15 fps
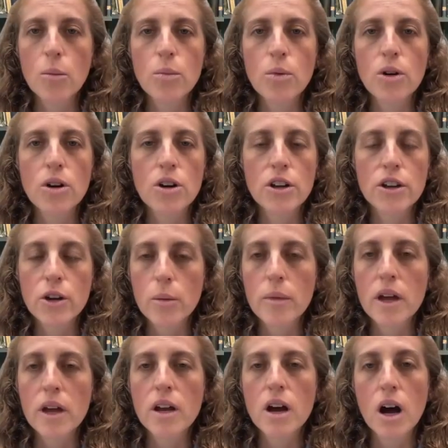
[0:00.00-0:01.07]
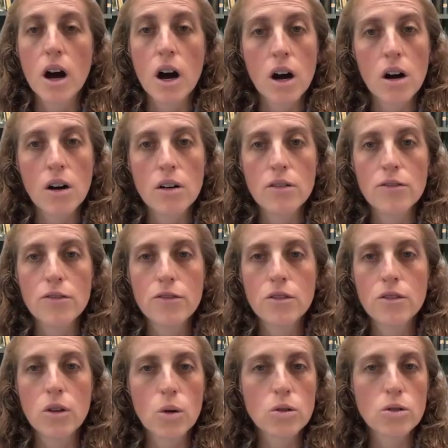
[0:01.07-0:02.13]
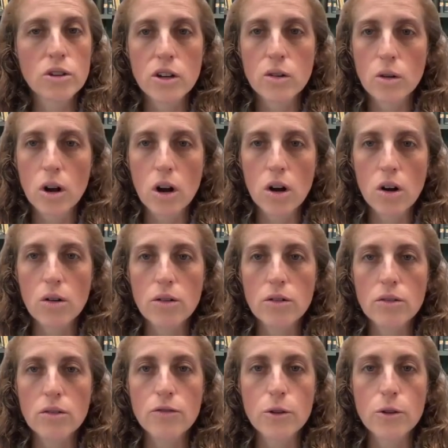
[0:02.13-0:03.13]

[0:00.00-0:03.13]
procurement of locally grown